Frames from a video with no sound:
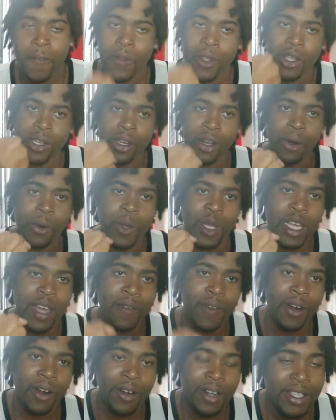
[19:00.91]
You
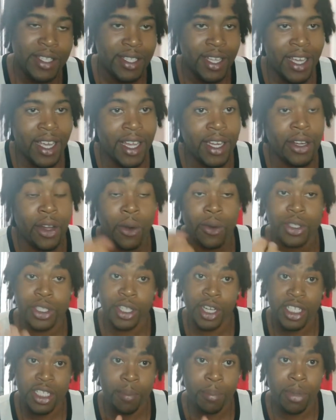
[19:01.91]
ever heard the saying, "Don't
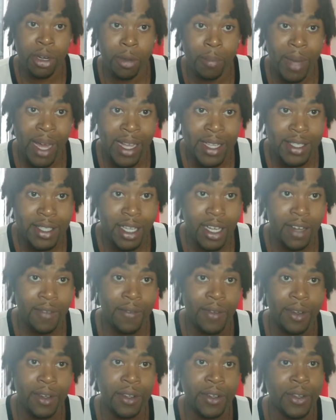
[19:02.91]
judge a book by its cover"?